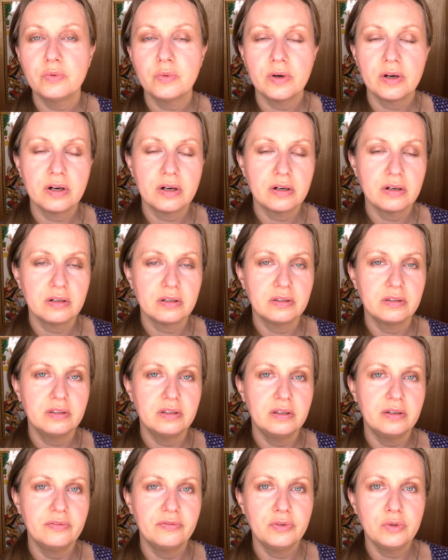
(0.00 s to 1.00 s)
where
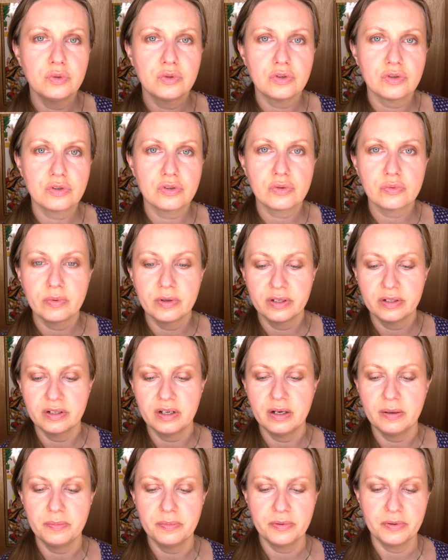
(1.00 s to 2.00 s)
the futures went
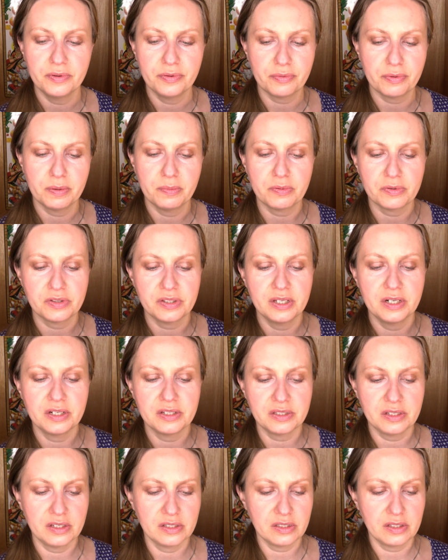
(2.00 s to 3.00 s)
up 3%,
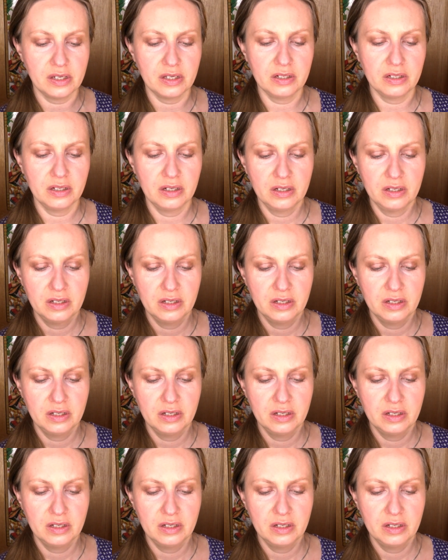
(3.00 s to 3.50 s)
as I said.